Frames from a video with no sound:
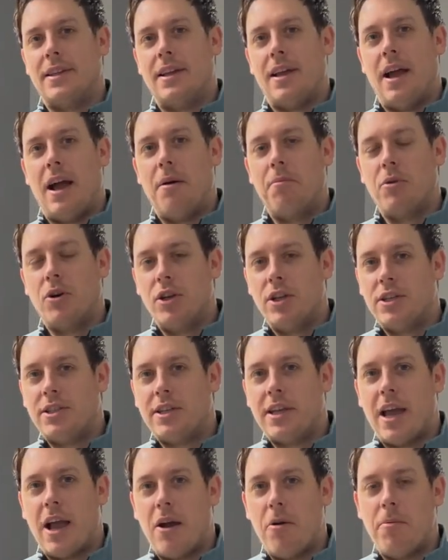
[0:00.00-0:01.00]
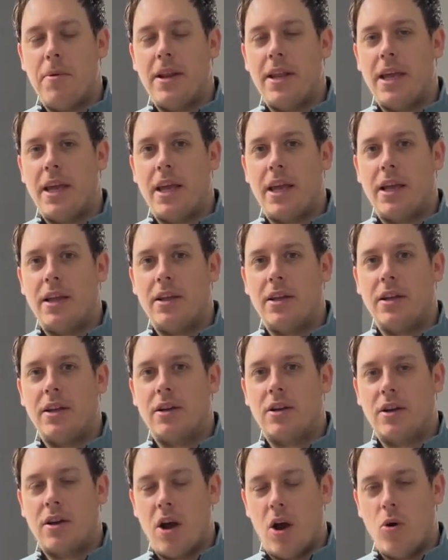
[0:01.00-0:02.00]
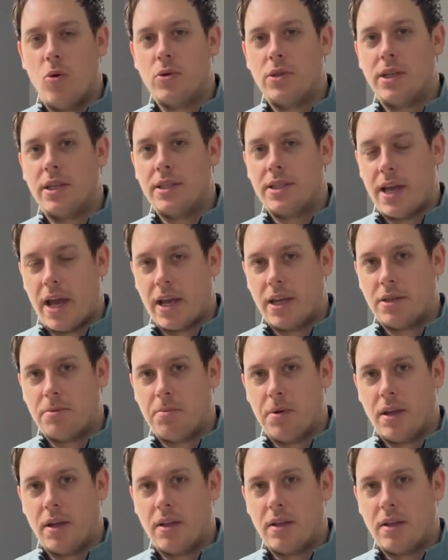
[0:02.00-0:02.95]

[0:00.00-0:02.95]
I'm going to see how many goes it takes me.